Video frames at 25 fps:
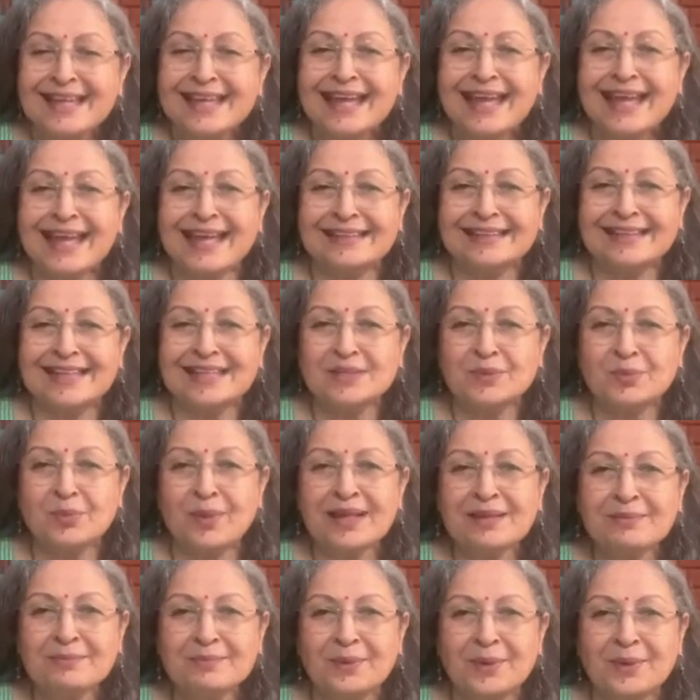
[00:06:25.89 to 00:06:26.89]
And there's
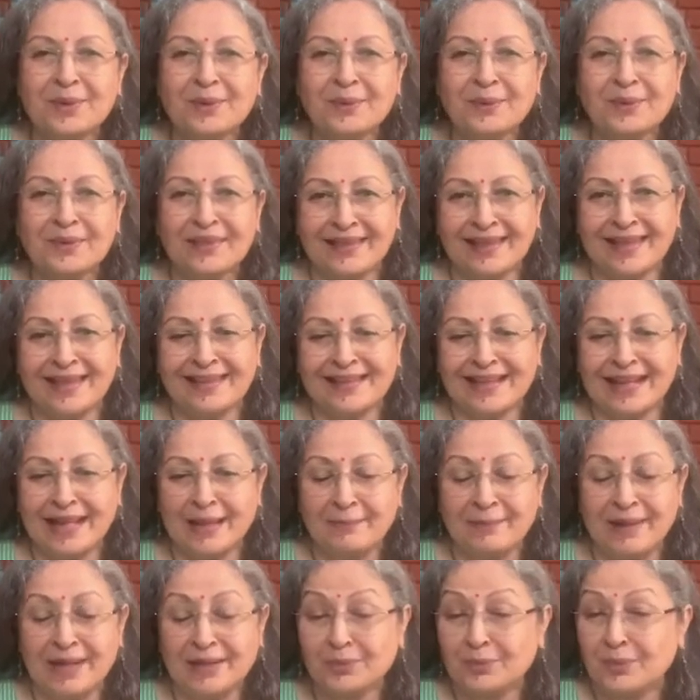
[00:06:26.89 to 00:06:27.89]
one more thing that I
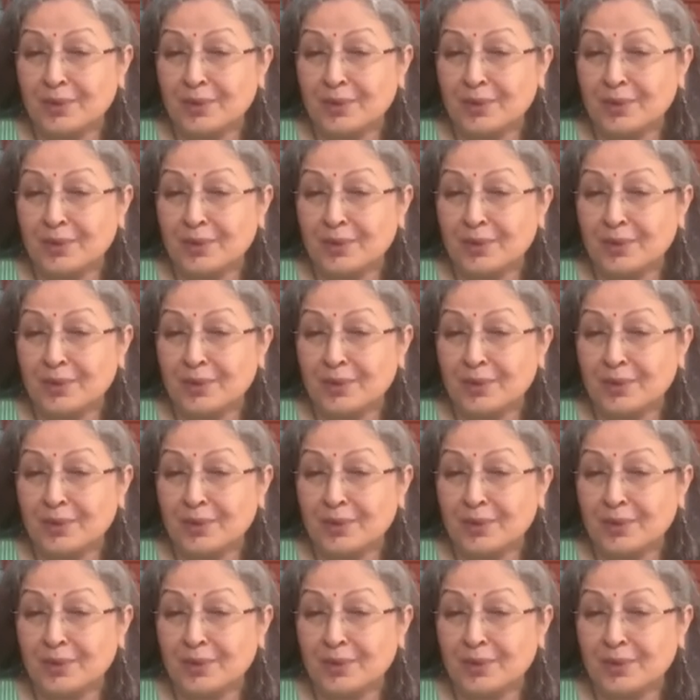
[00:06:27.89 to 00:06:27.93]
might